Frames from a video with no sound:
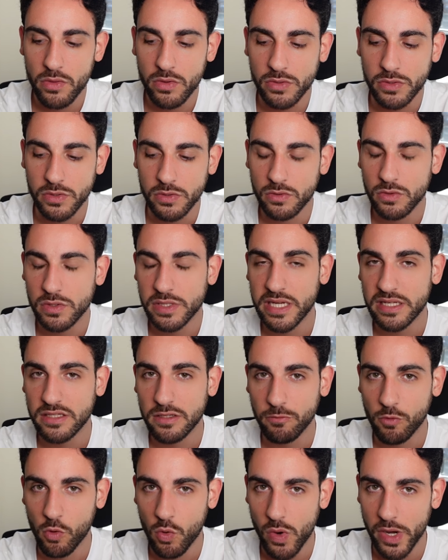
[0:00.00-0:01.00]
of those
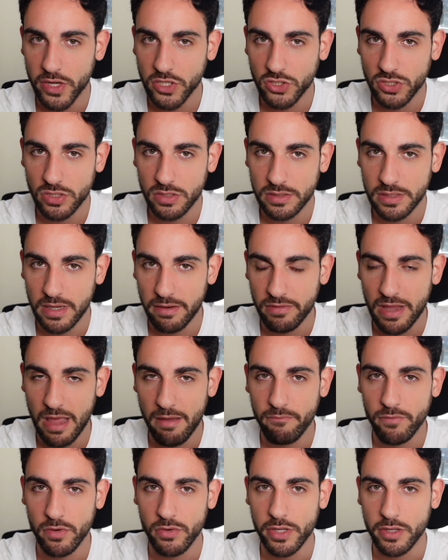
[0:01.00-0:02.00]
sets of questions that I've
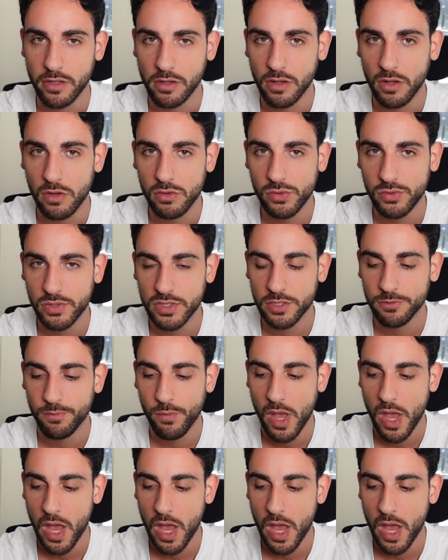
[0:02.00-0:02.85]
kept very close,